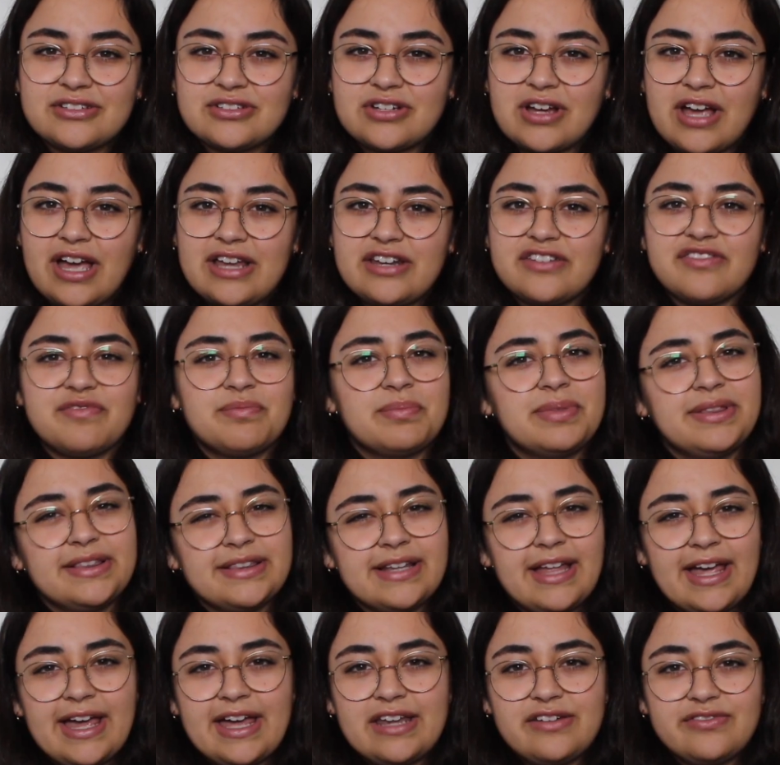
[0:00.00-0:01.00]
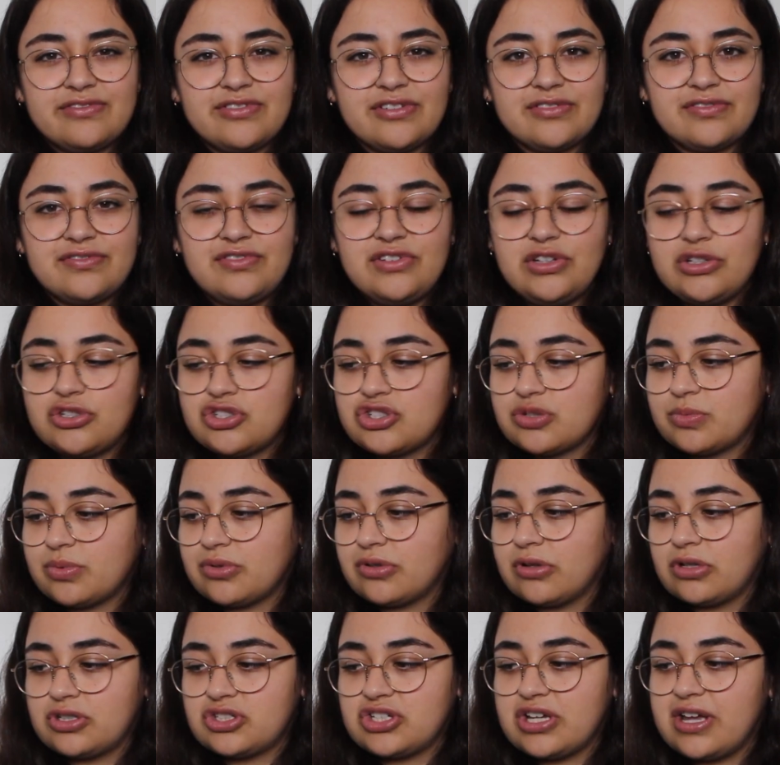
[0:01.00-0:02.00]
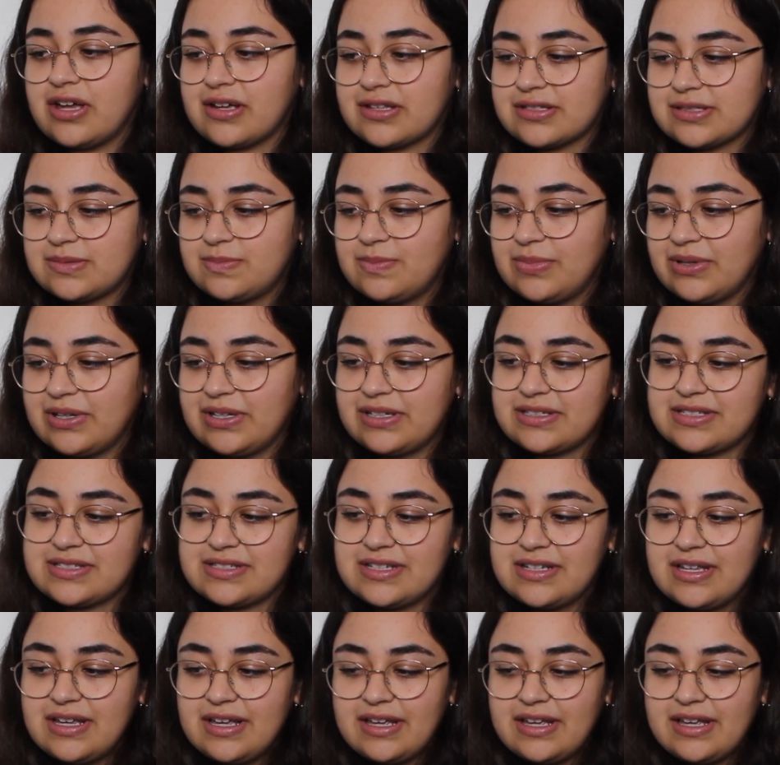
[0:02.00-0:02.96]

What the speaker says: kind of plan for future projects, but